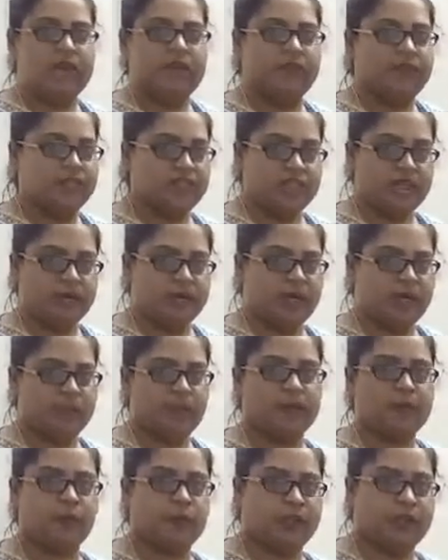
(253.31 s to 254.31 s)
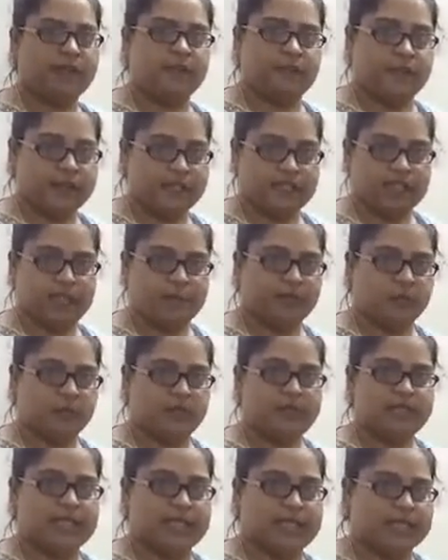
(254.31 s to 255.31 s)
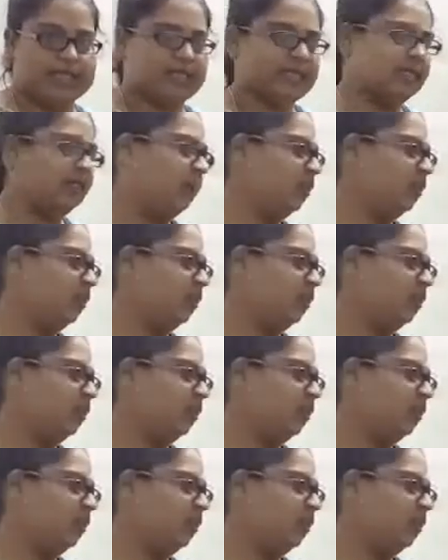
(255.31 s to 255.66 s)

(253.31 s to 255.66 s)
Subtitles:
which are made up of only one type of cells,